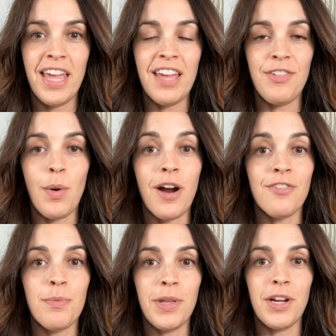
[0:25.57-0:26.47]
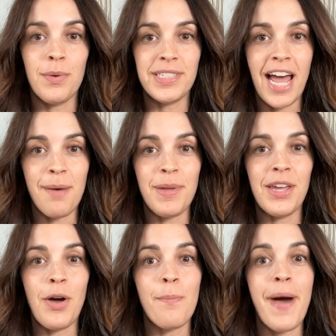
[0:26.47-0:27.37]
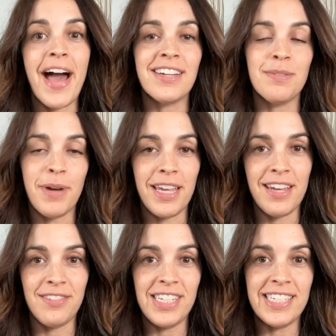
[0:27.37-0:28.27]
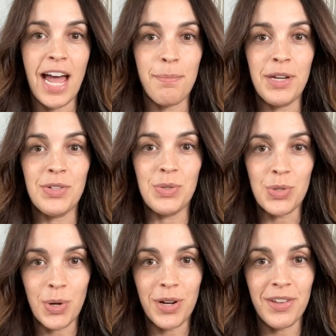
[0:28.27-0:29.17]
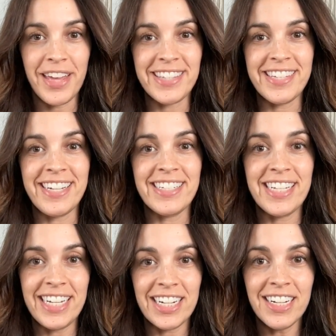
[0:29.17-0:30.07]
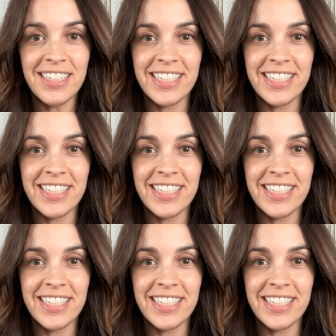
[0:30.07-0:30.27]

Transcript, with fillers: If you aren't familiar with tapping, go back to my EFT tapping tutorial that's linked here